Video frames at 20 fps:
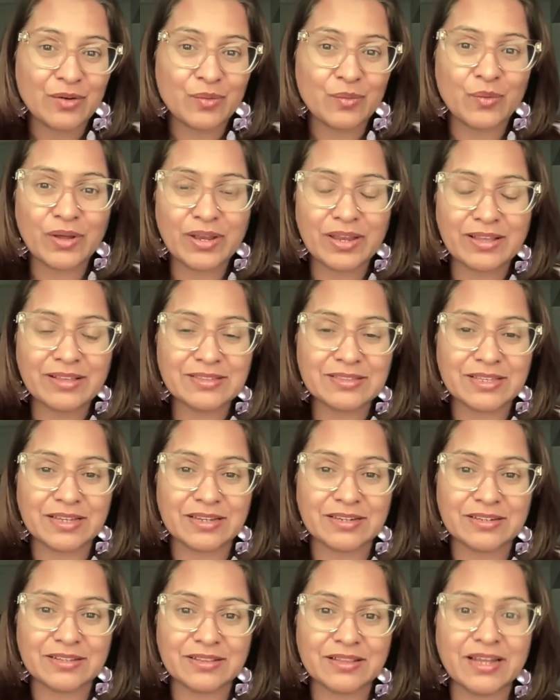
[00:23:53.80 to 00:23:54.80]
what is
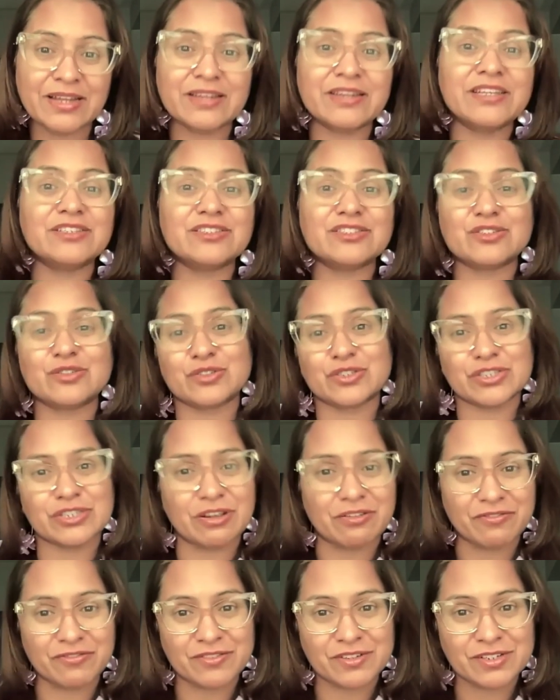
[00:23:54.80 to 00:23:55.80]
it that needs to
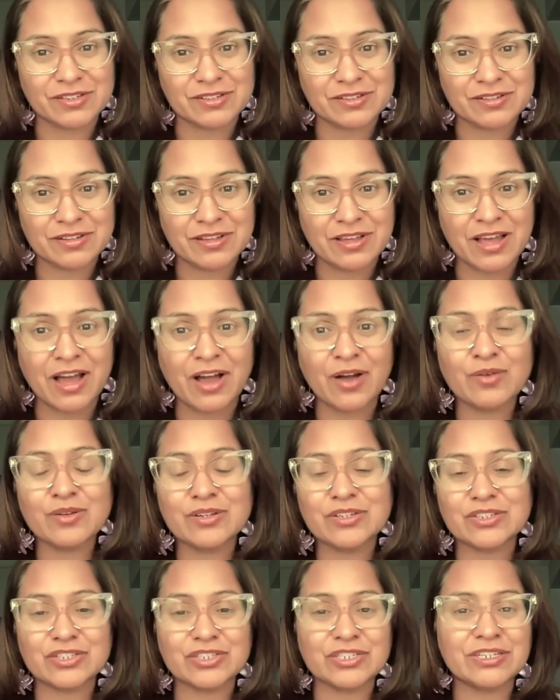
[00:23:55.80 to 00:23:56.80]
shift. How
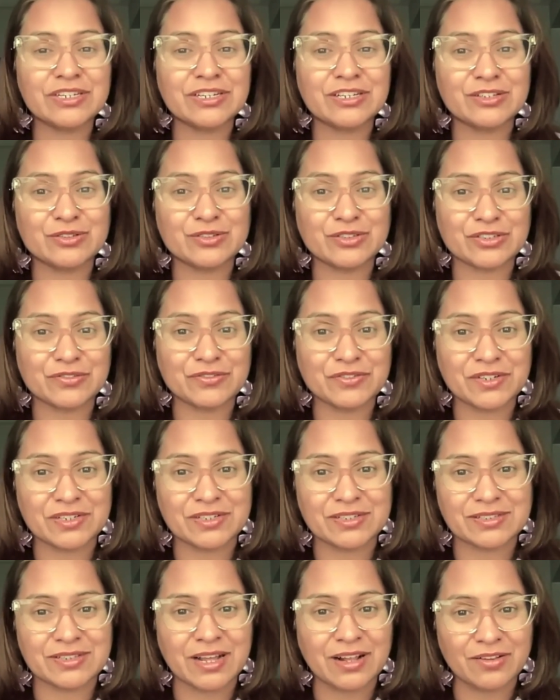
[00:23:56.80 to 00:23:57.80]
does she need to shift
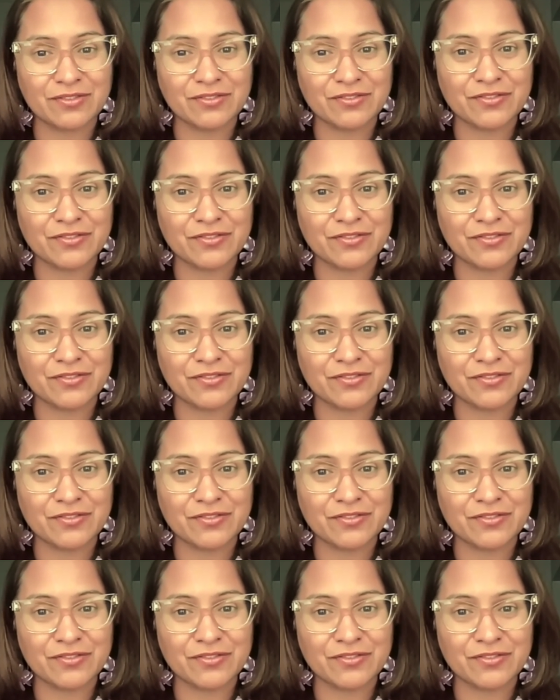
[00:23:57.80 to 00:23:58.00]
herself?